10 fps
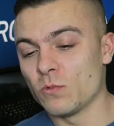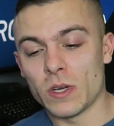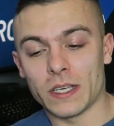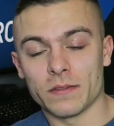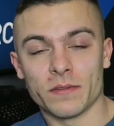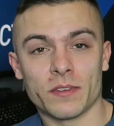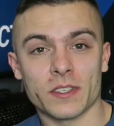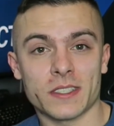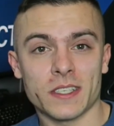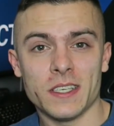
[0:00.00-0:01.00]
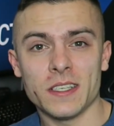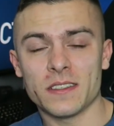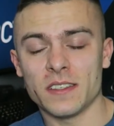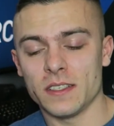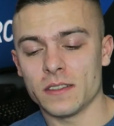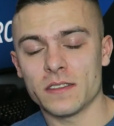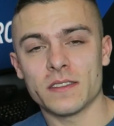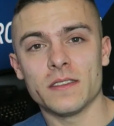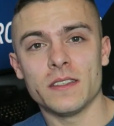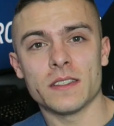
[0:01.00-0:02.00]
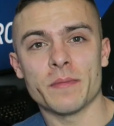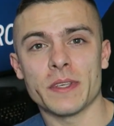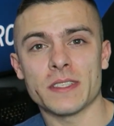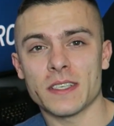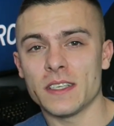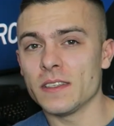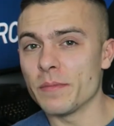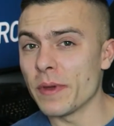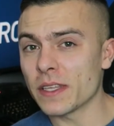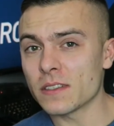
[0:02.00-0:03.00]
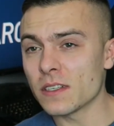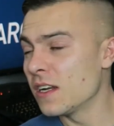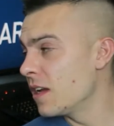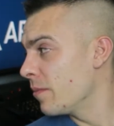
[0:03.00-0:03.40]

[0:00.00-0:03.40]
well, first heat, it dissipates the heat better